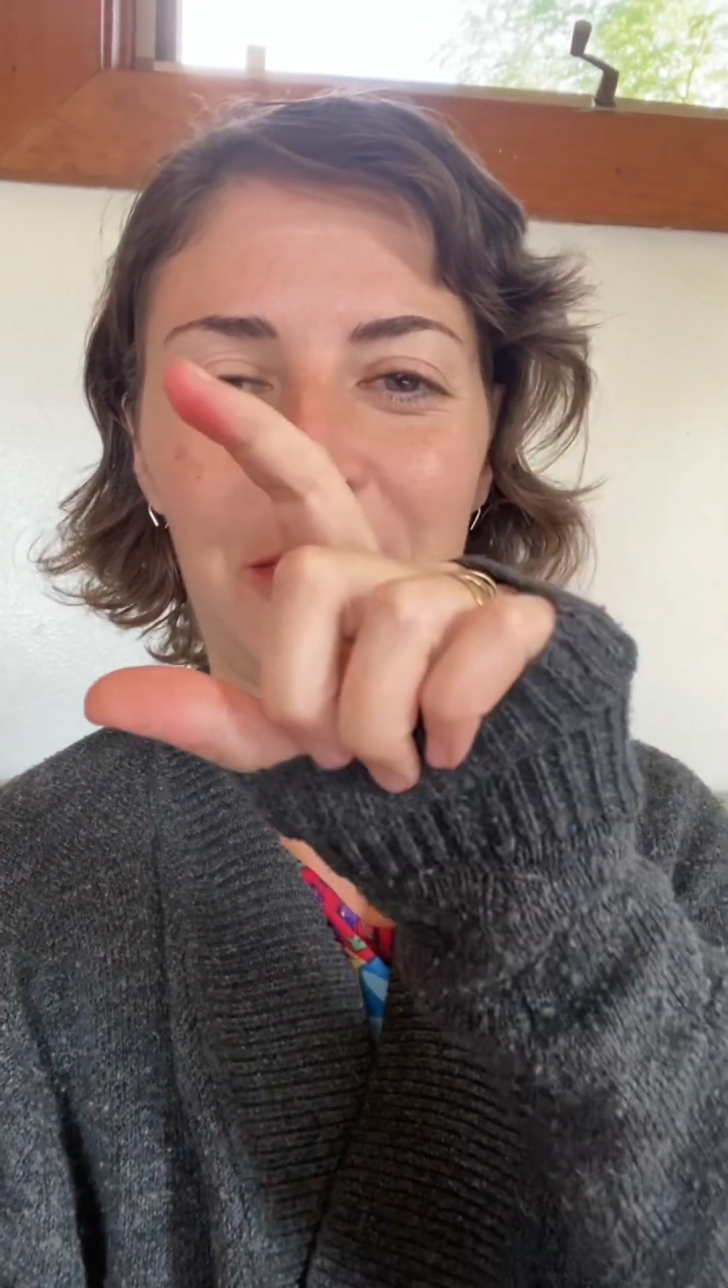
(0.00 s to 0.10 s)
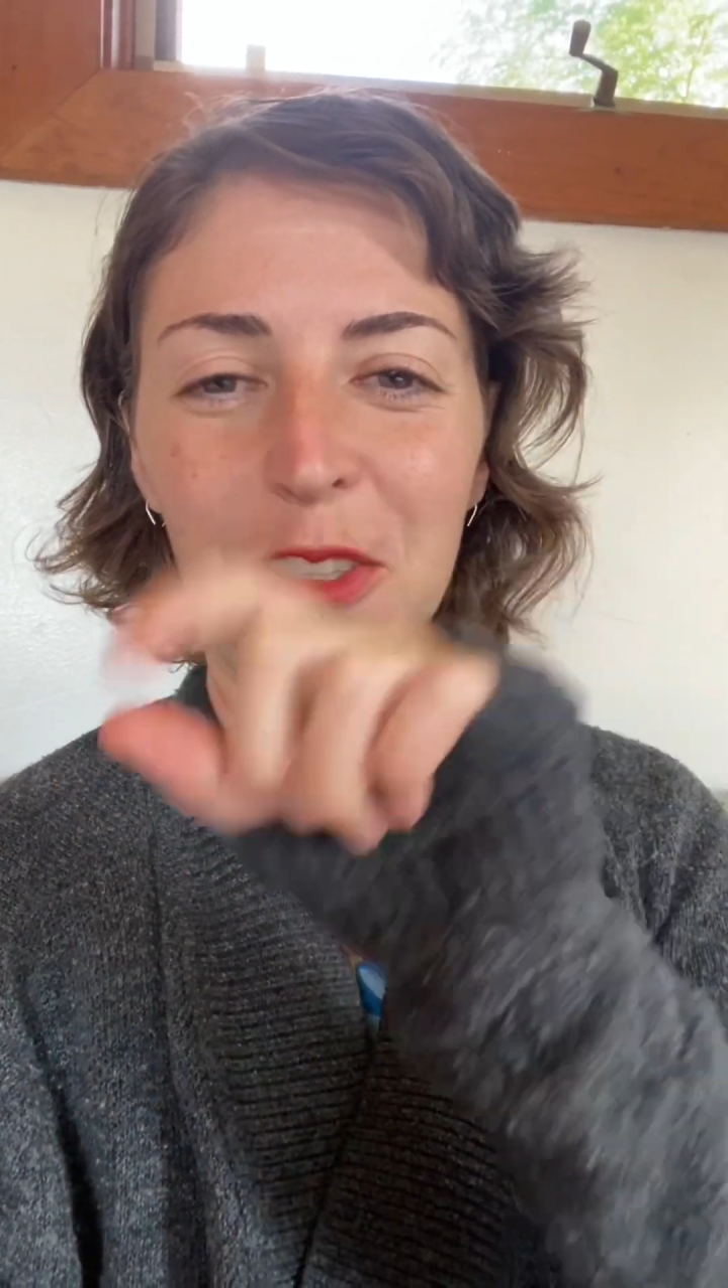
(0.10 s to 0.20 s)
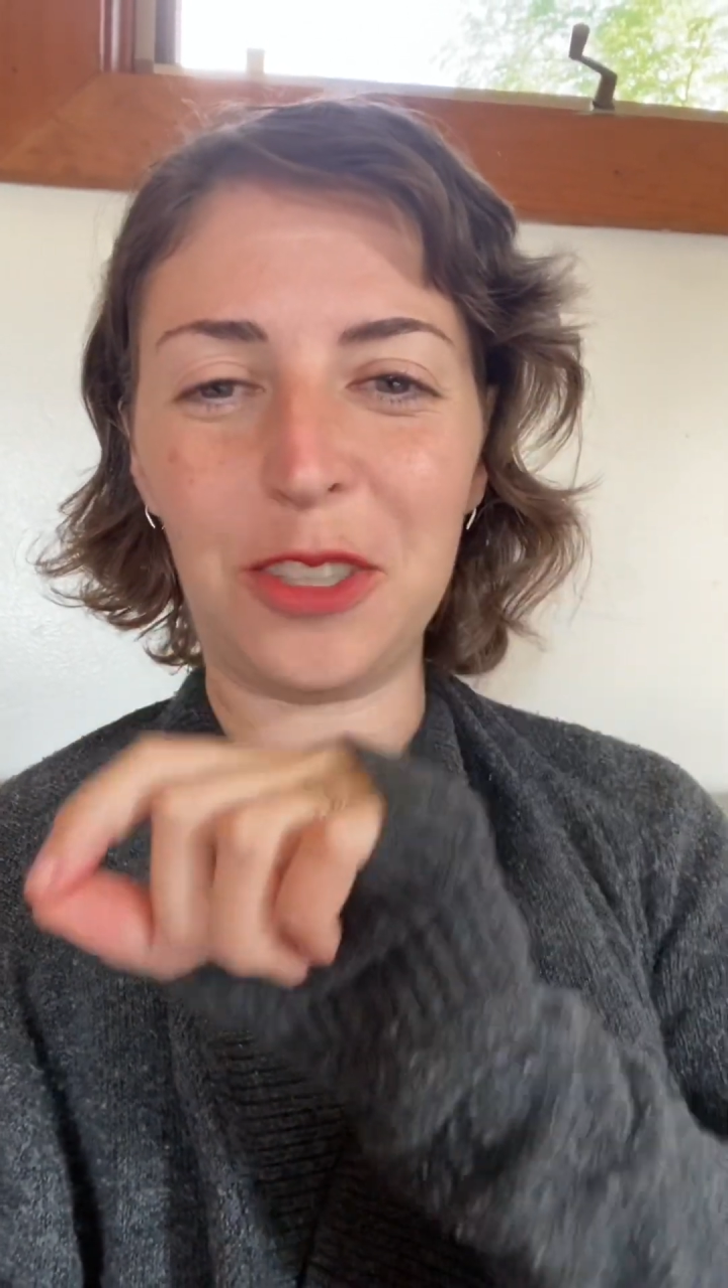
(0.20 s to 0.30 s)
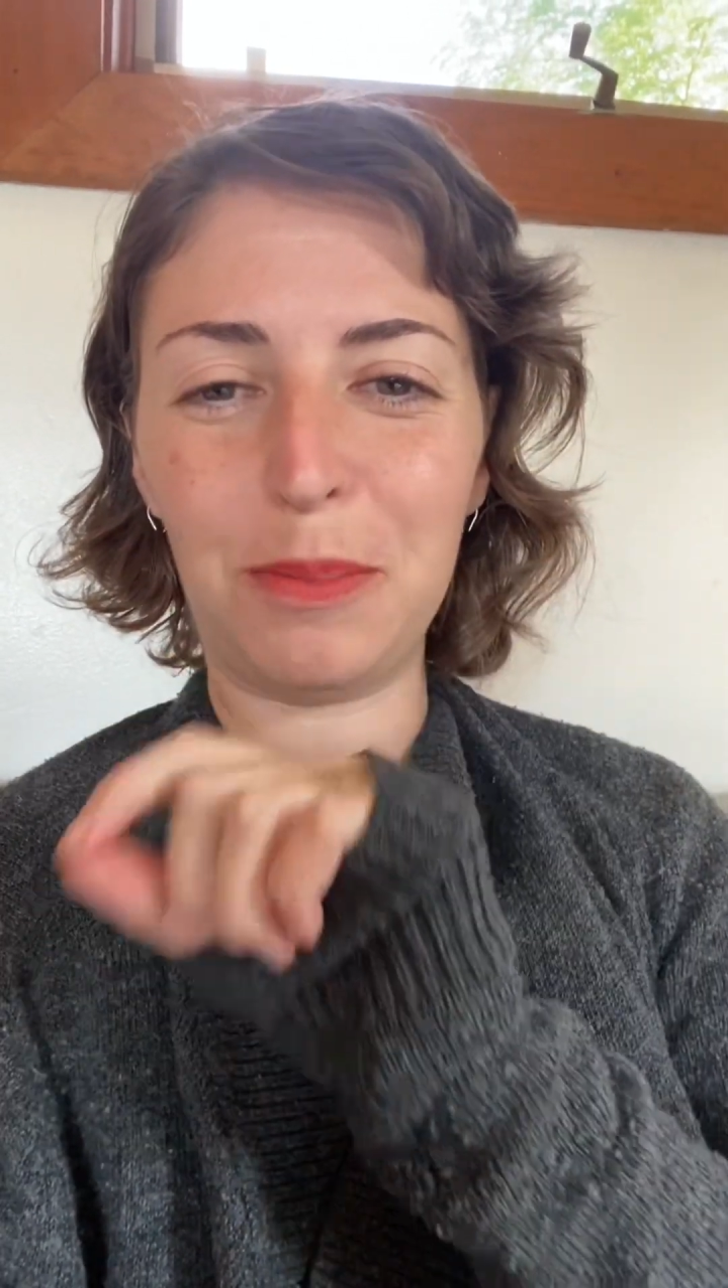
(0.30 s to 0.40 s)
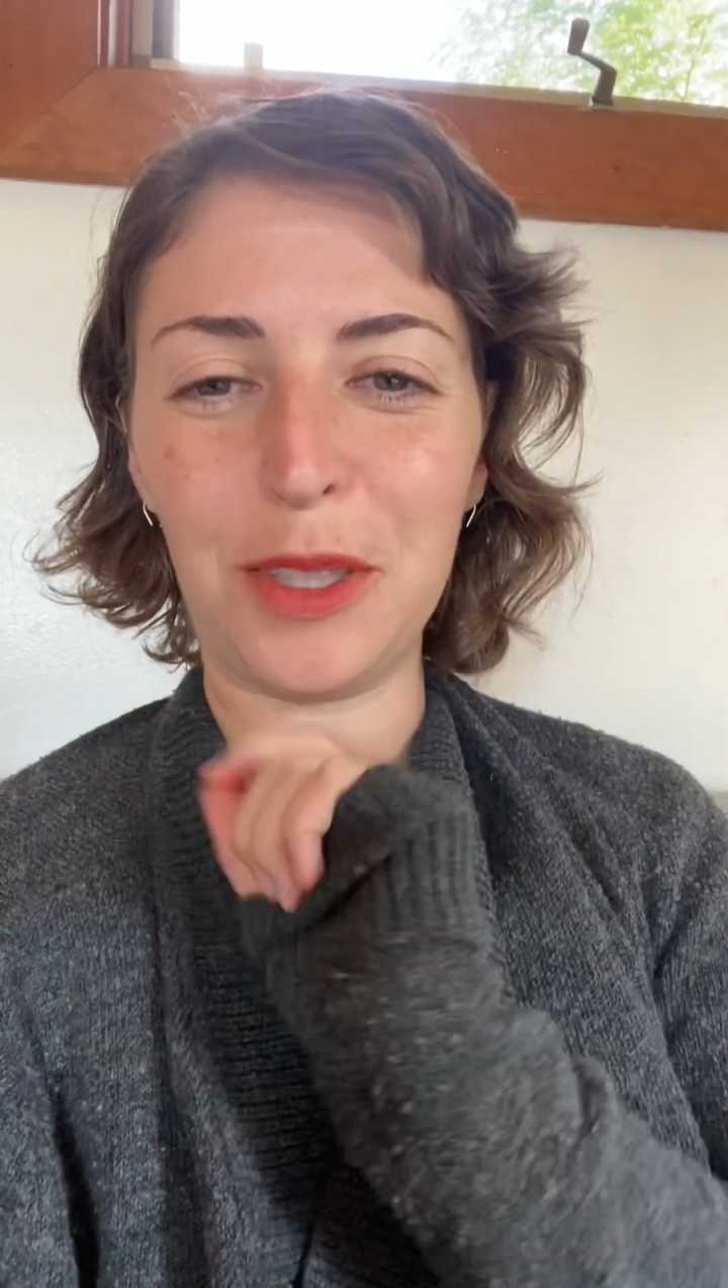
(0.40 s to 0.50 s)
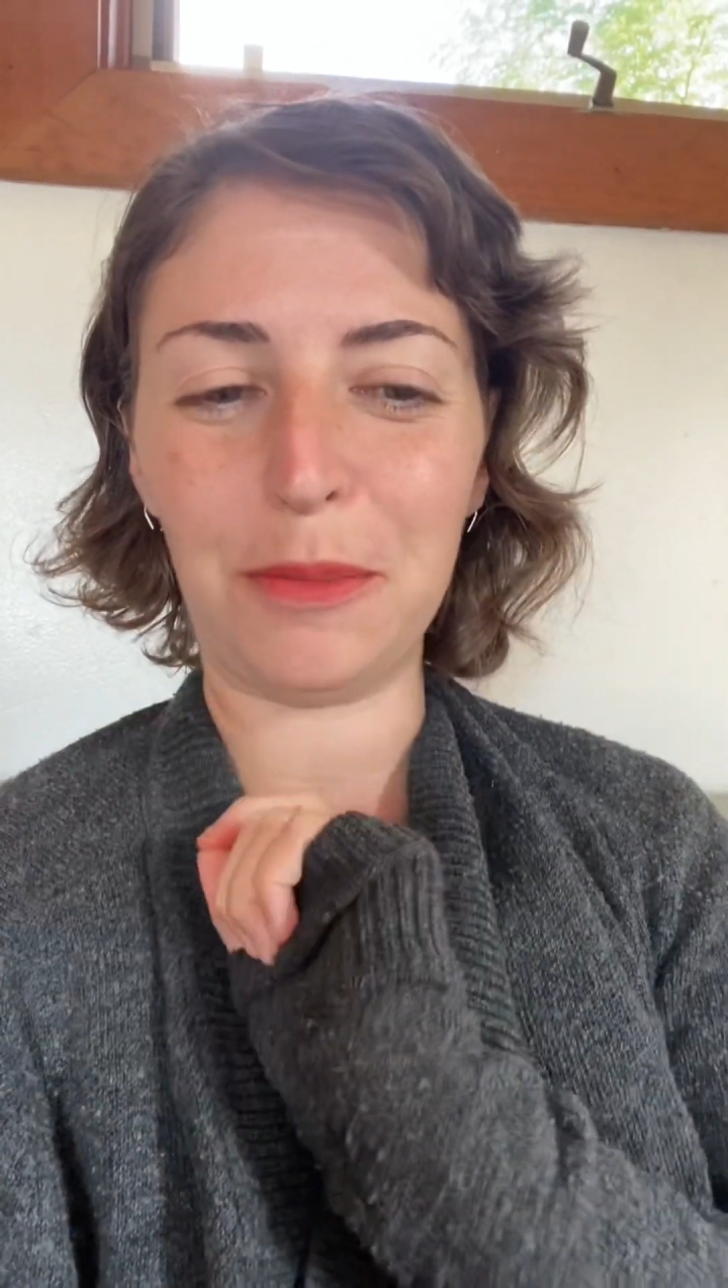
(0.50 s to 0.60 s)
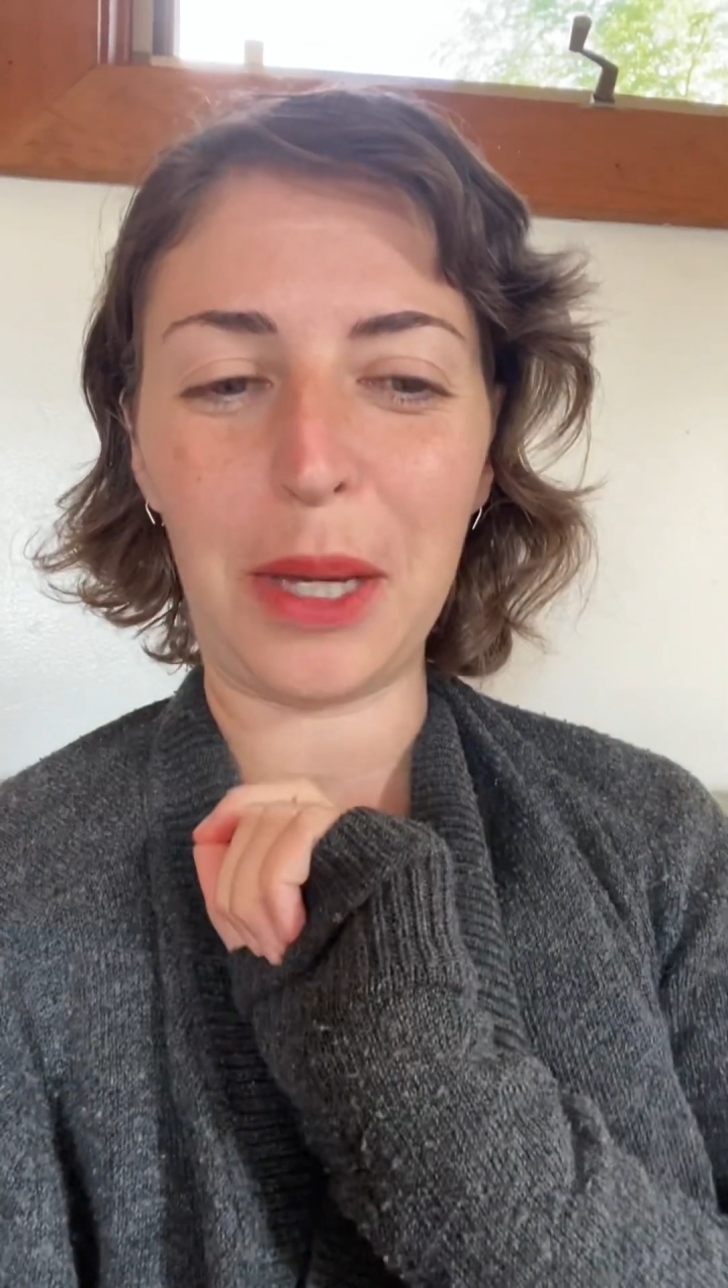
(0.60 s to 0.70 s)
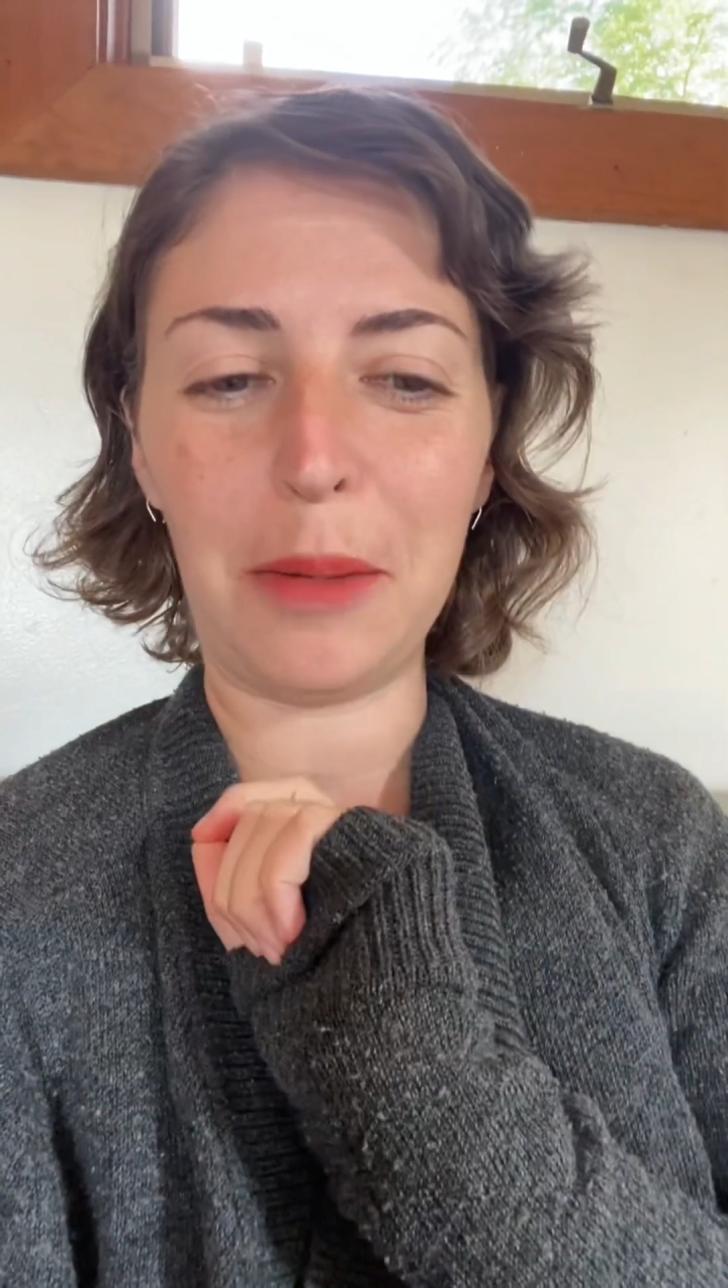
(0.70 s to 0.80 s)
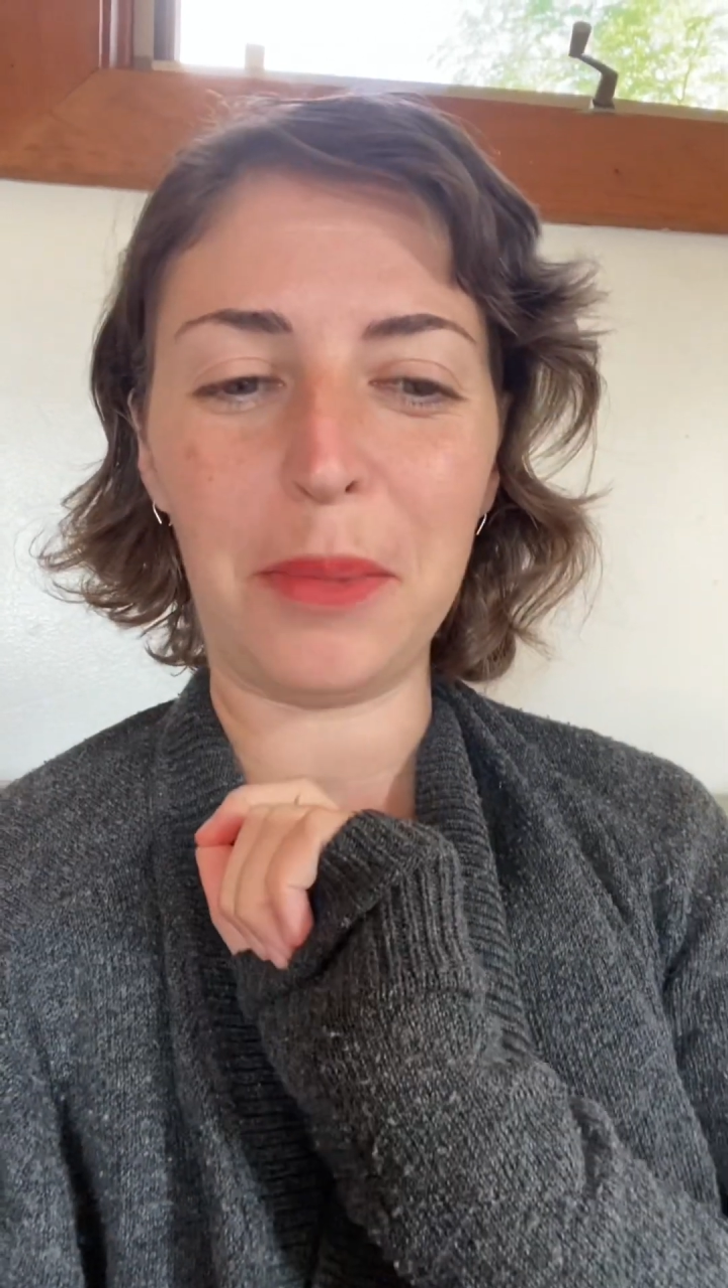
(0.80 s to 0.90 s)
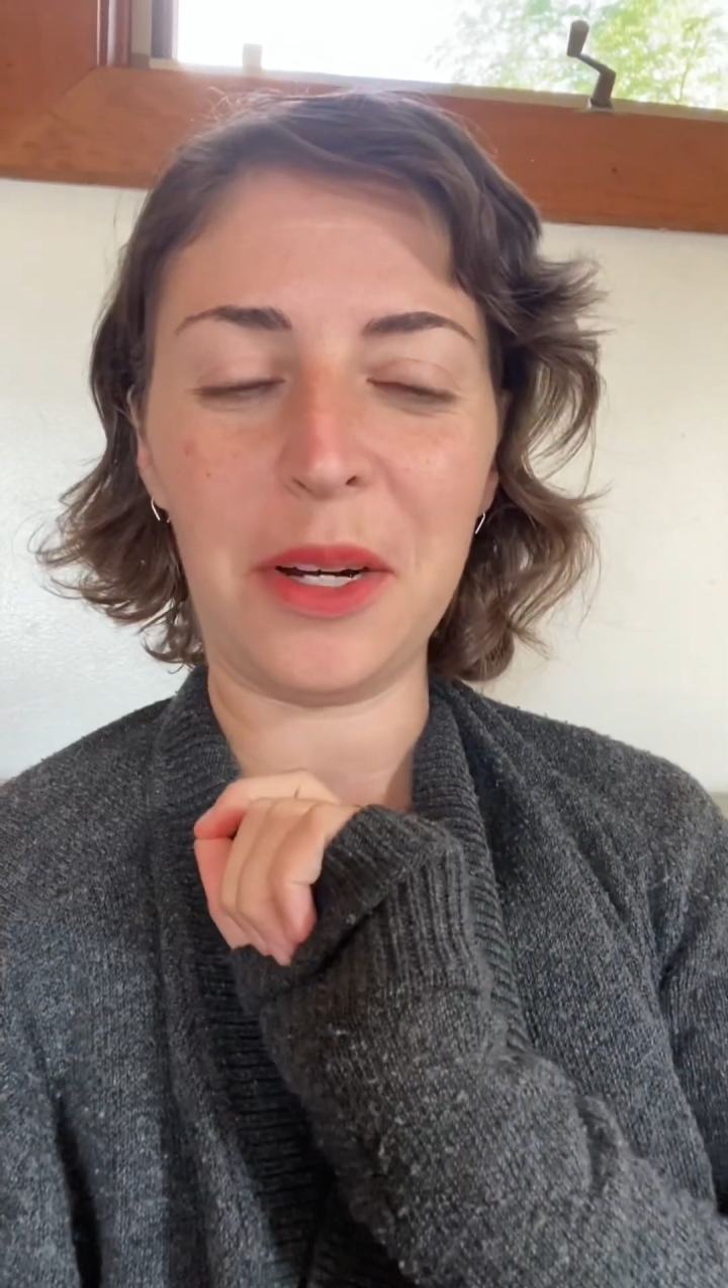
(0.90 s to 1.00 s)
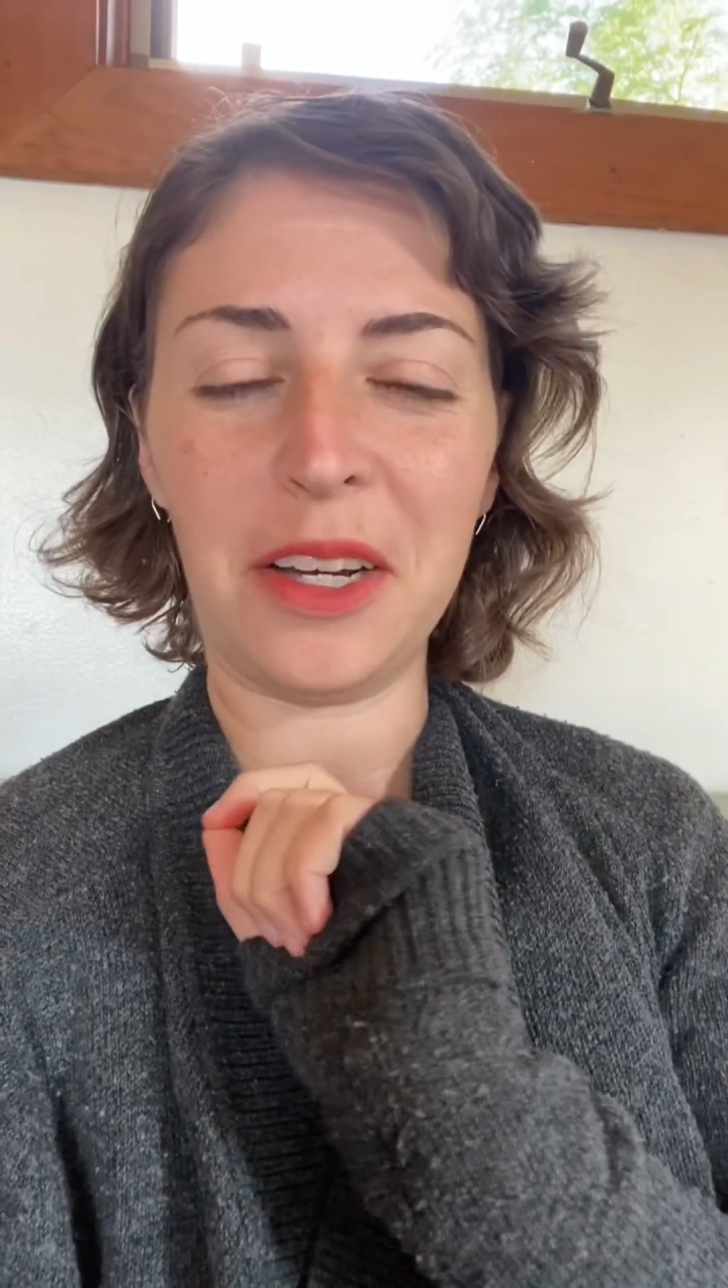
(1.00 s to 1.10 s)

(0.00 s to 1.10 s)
strips of paper